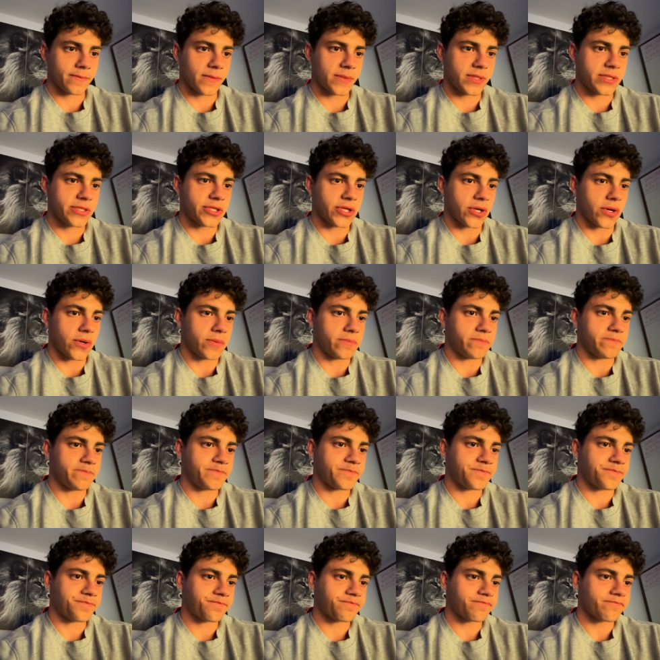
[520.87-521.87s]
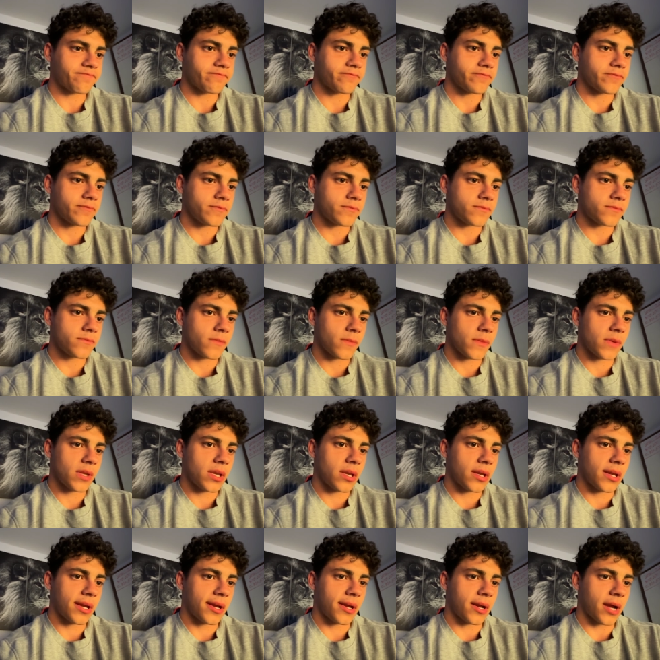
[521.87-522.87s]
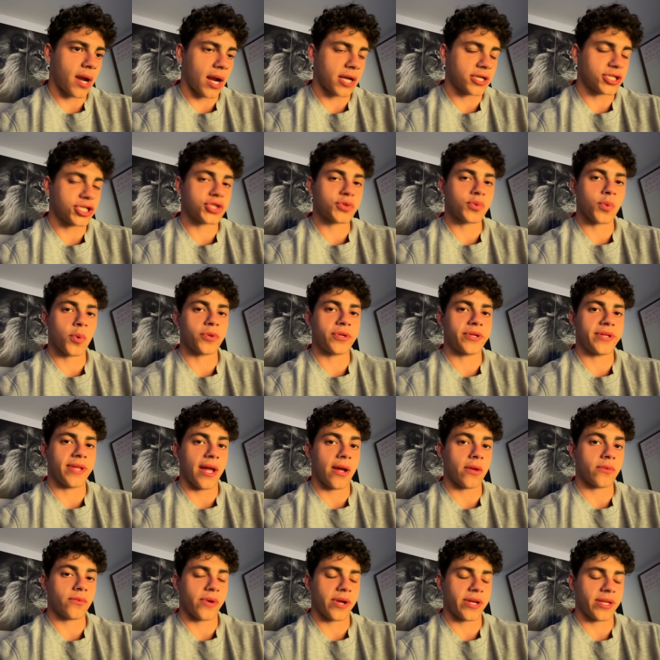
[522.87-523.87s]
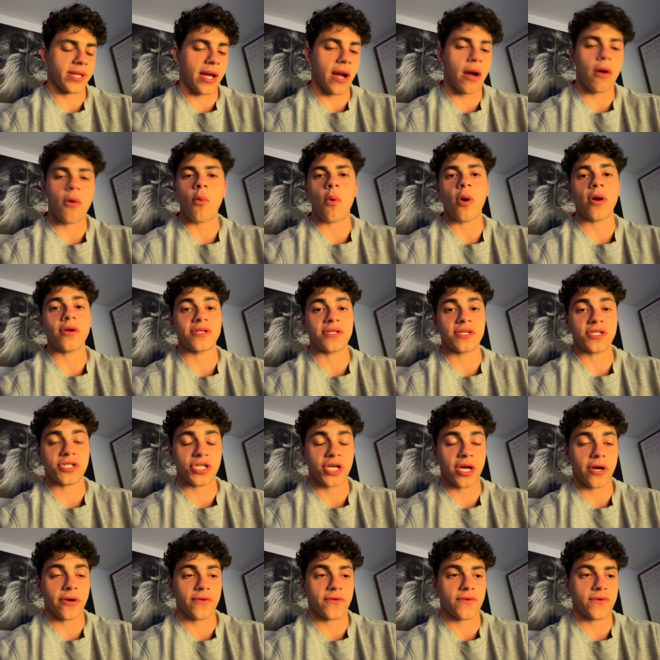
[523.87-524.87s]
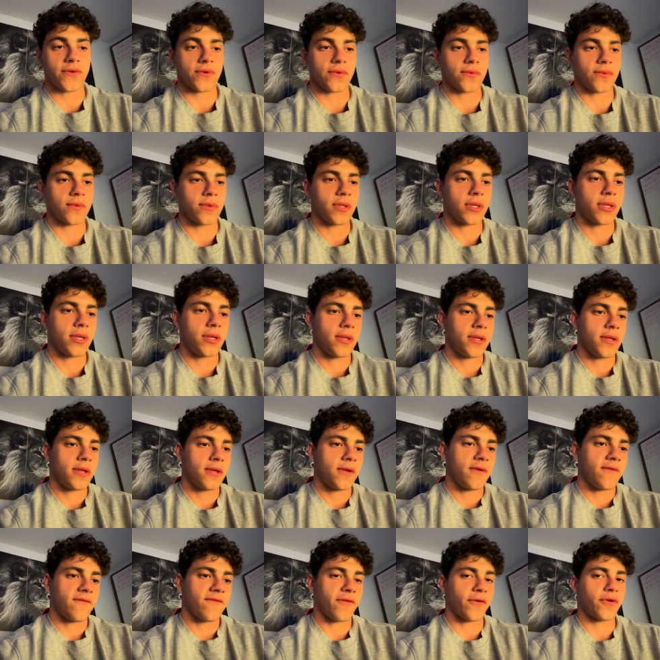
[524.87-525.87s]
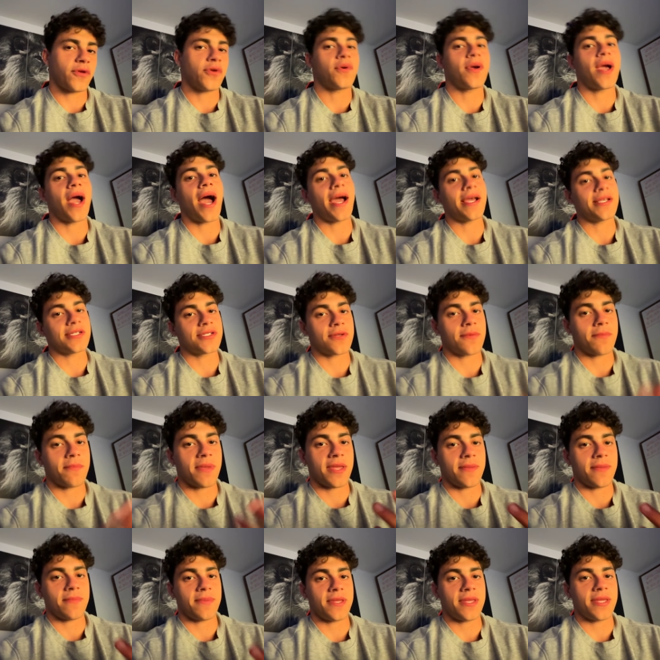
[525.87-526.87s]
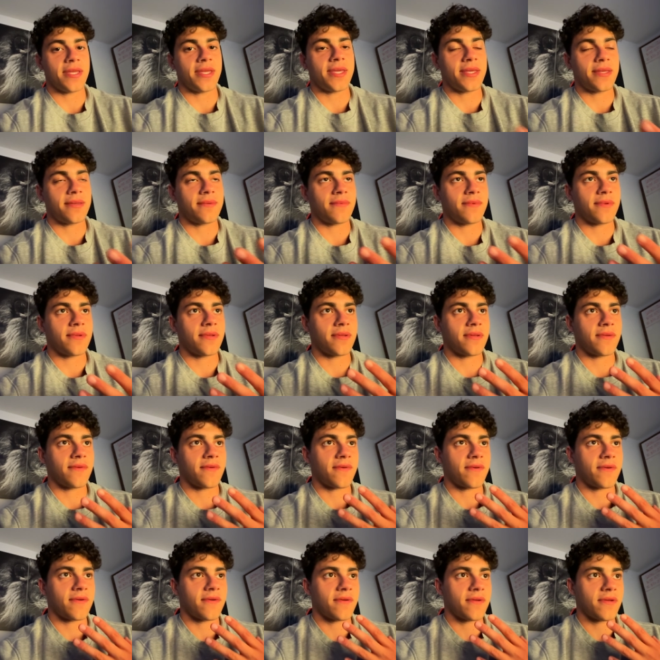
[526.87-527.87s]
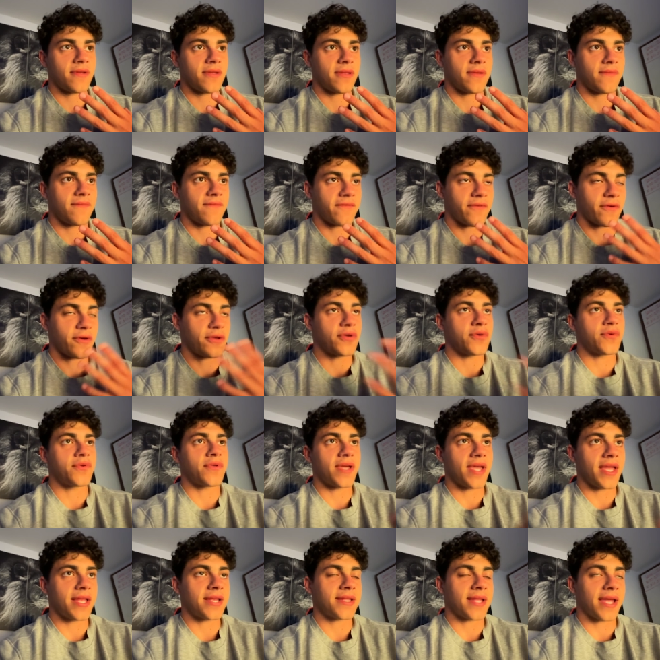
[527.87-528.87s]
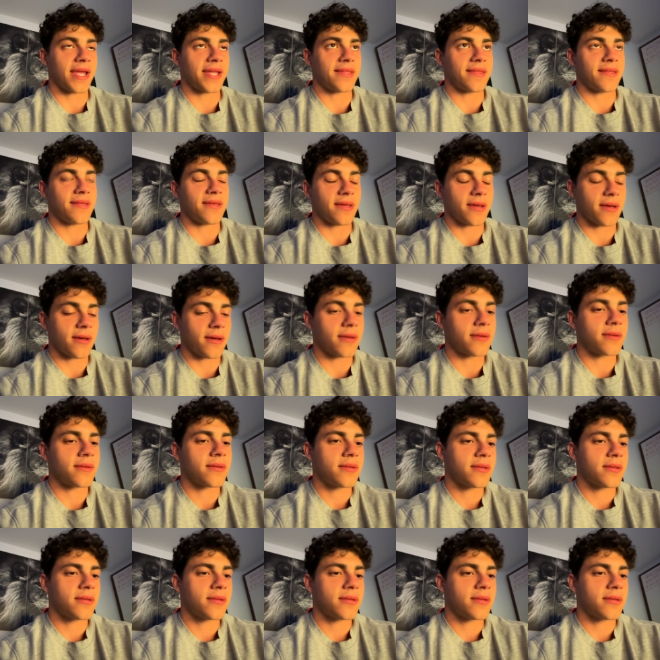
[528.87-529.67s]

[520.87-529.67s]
So I just wrote it down right now and wanted to share it to you for you guys to maybe for you to get an idea.